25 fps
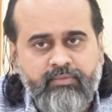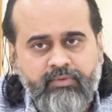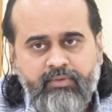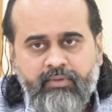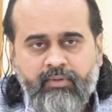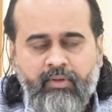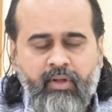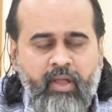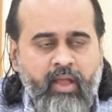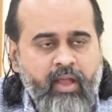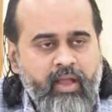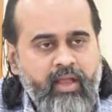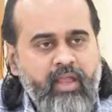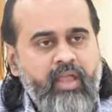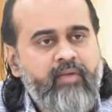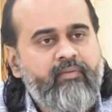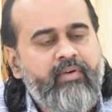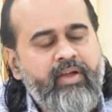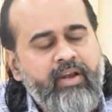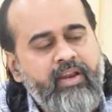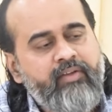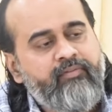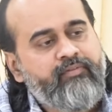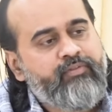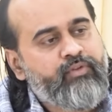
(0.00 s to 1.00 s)
No.
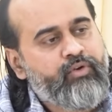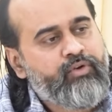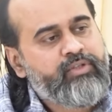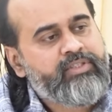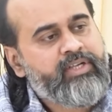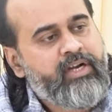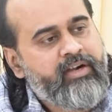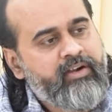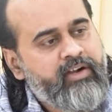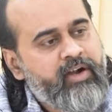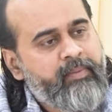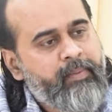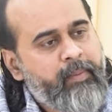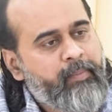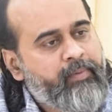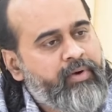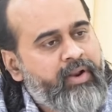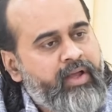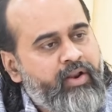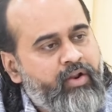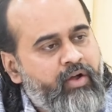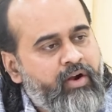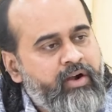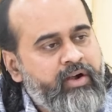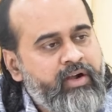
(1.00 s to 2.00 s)
Even if those 100 people
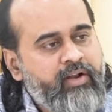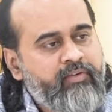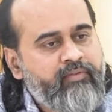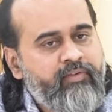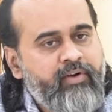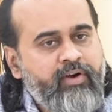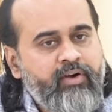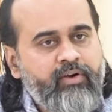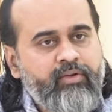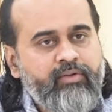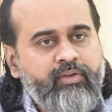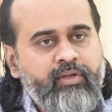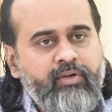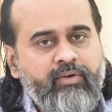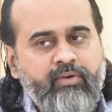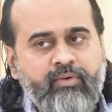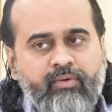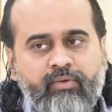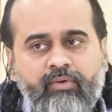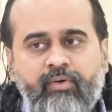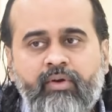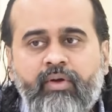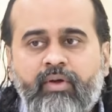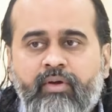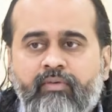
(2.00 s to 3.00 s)
are all indifferent to the
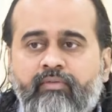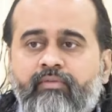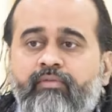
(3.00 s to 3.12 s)
Guru,